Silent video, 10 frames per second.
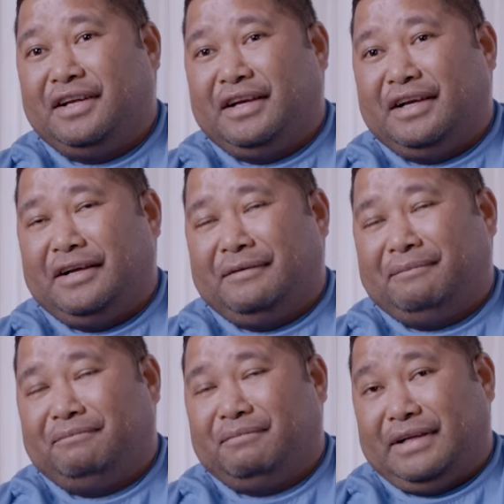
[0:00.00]

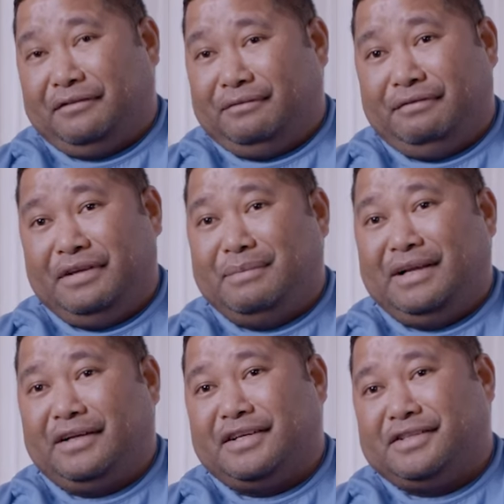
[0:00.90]
like
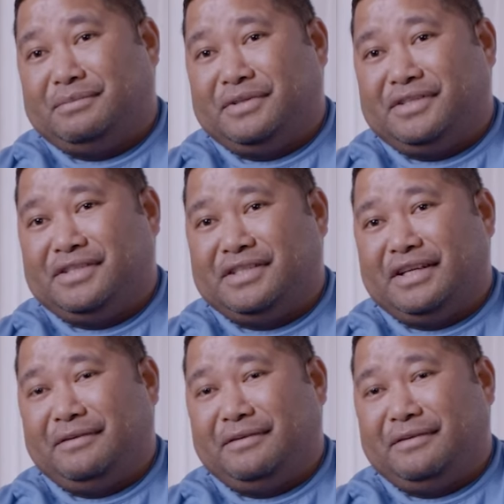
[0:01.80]
female customers,